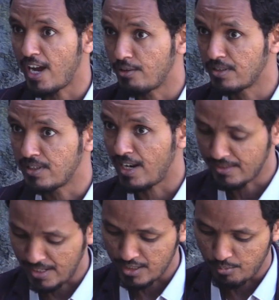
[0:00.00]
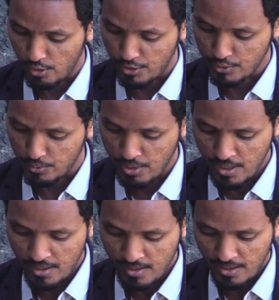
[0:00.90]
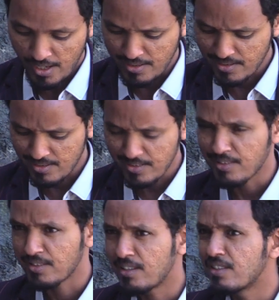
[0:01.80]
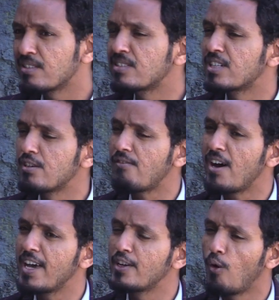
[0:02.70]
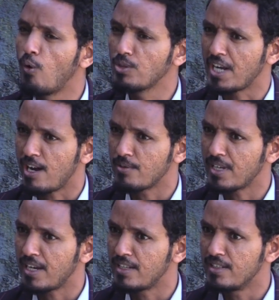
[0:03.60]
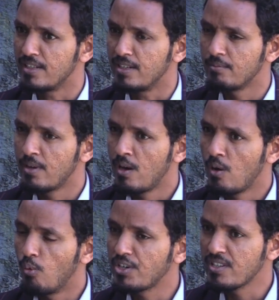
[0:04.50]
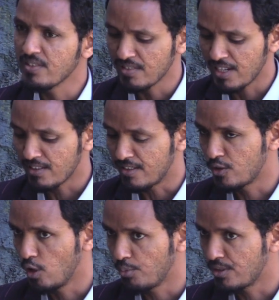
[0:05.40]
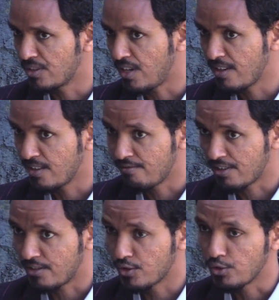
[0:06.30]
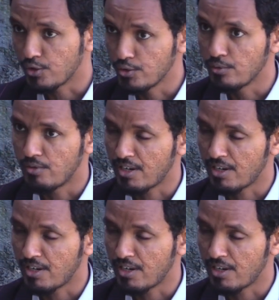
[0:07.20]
out in diasporas too. Yes. And it's a defiant holdout. And what do you think the Ethiopians and other Africans should do